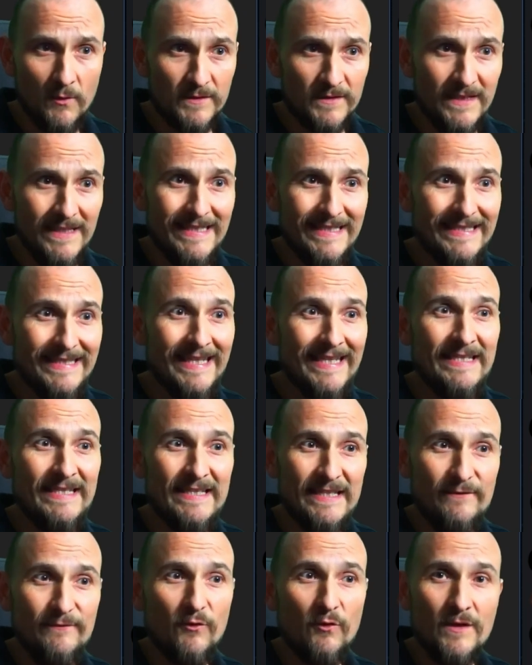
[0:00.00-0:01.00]
keep them in
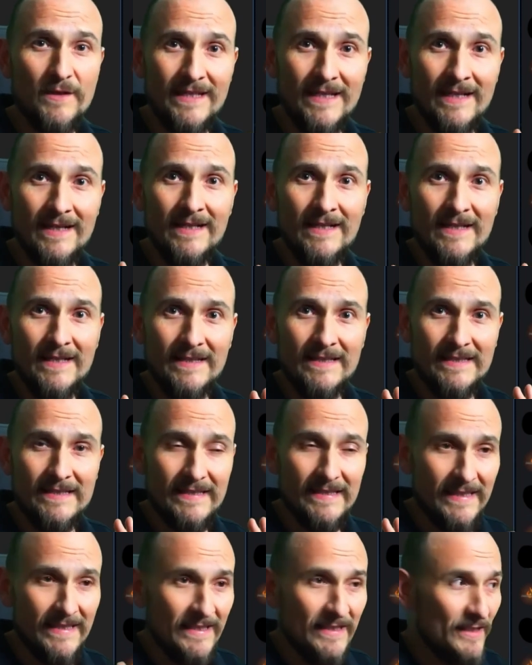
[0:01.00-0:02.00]
contact.
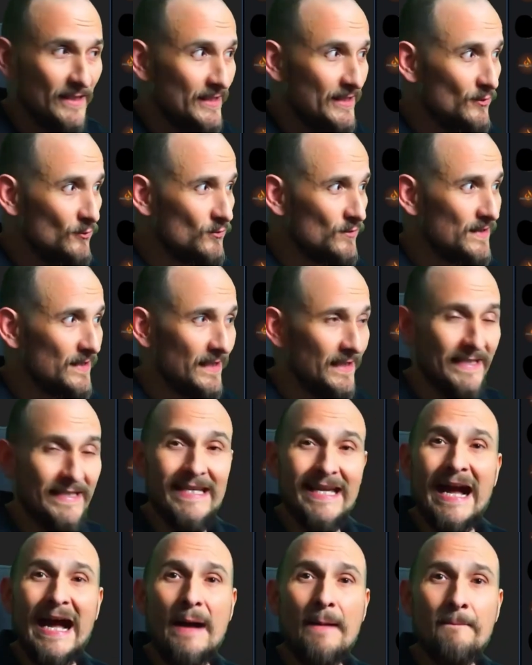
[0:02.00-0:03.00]
And the next
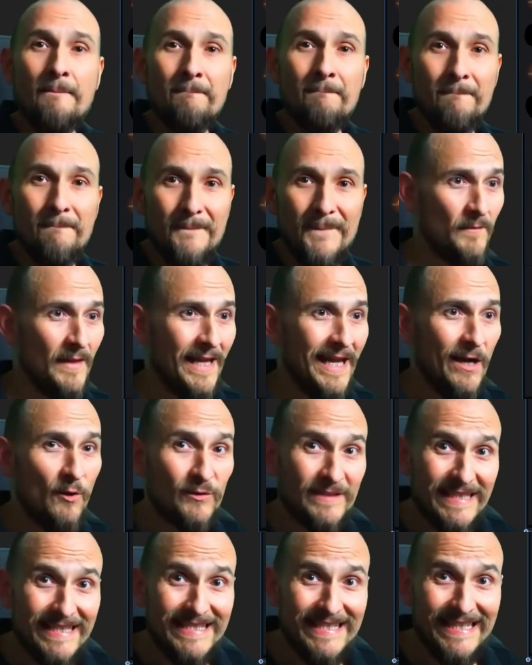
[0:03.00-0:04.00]
line,
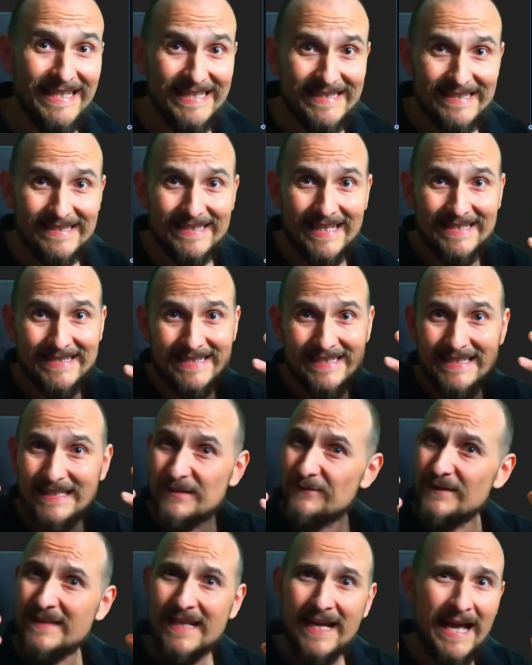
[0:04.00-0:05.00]
that's just absolutely
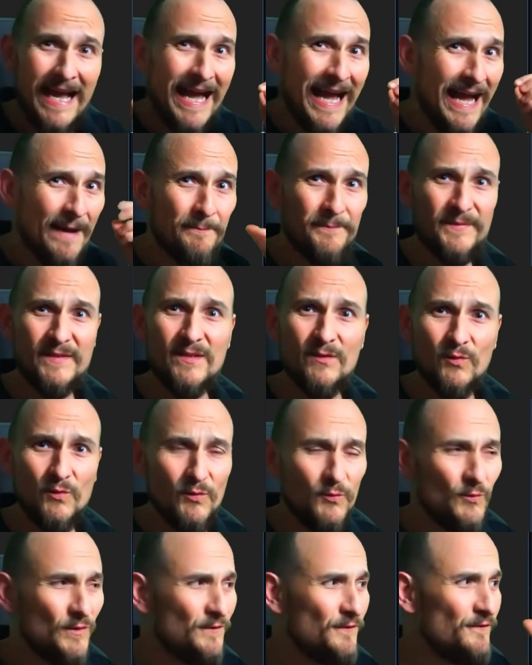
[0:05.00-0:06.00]
wild.
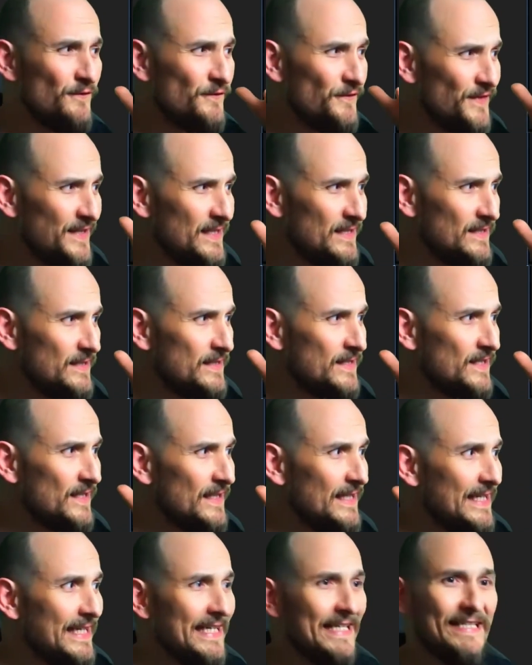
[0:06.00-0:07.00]
The reason for
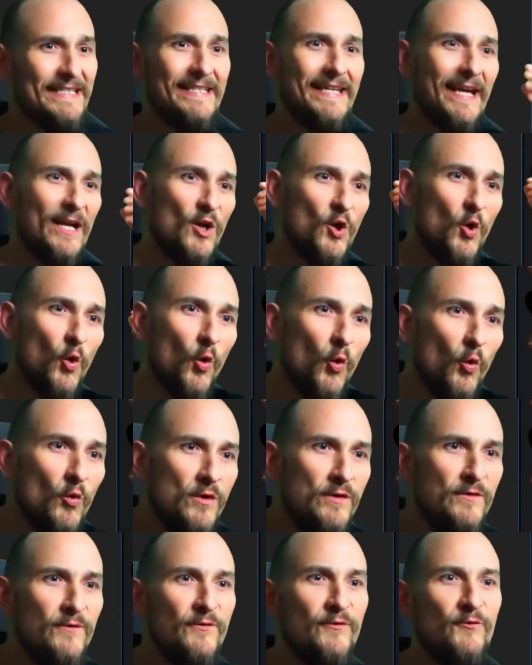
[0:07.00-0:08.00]
this honor is
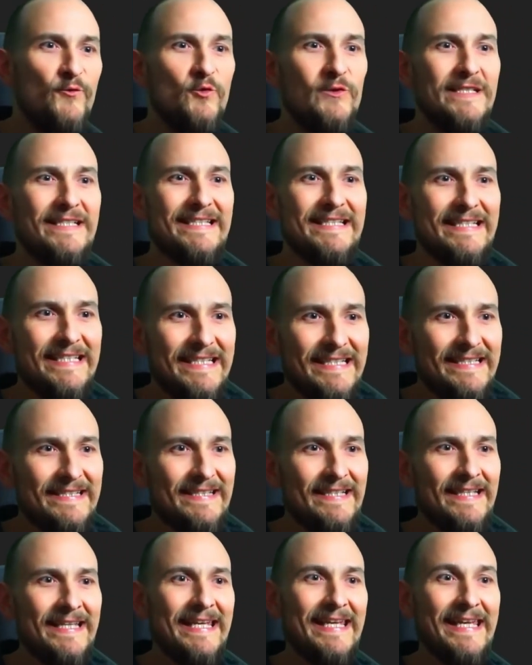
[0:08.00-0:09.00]
that you've been
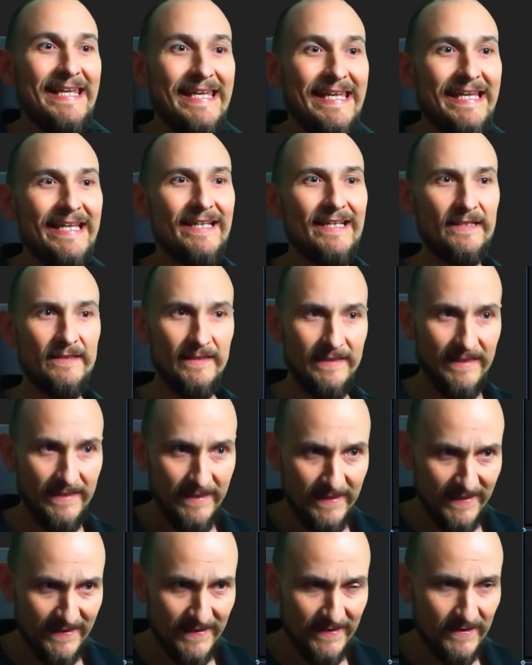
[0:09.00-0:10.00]
selected as one
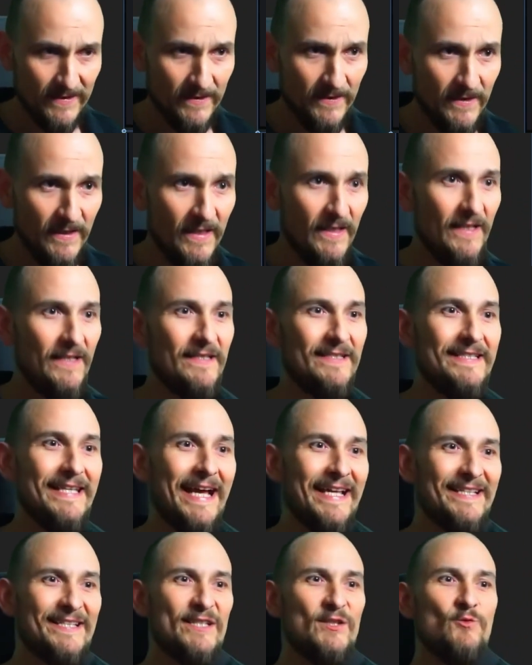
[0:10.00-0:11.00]
of the winners in
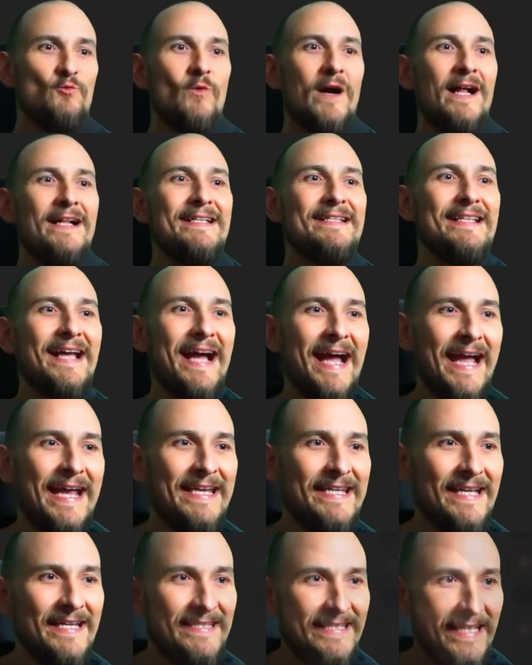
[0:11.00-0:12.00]
my weekly
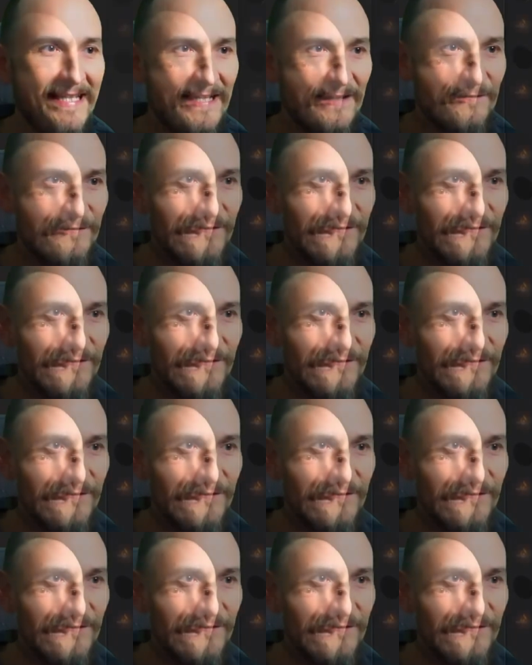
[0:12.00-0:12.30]
giveaway.